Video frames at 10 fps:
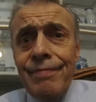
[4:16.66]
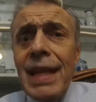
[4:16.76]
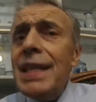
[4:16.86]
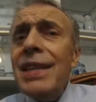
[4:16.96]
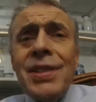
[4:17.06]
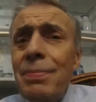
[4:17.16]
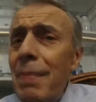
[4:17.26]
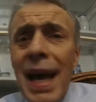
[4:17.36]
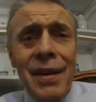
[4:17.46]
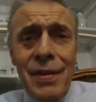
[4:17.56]
It doesn't
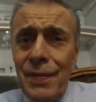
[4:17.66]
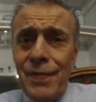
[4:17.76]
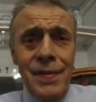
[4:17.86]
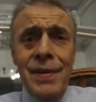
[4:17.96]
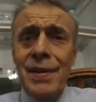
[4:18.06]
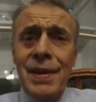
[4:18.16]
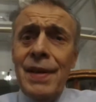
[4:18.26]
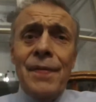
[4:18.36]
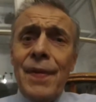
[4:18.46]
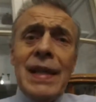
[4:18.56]
matter if
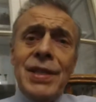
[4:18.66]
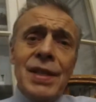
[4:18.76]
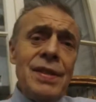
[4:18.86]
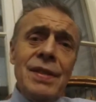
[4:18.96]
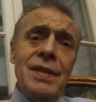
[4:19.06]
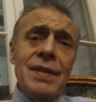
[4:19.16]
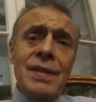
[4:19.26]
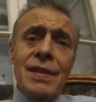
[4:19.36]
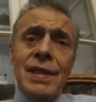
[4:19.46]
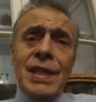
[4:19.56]
inflation
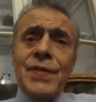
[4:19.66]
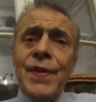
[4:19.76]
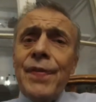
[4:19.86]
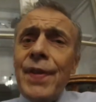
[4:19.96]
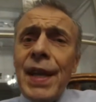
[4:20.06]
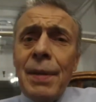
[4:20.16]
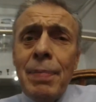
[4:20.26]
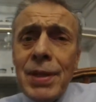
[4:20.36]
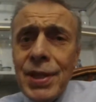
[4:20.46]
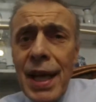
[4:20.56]
is
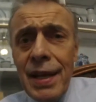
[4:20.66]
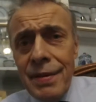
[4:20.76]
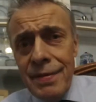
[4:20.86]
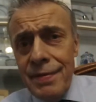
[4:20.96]
15%.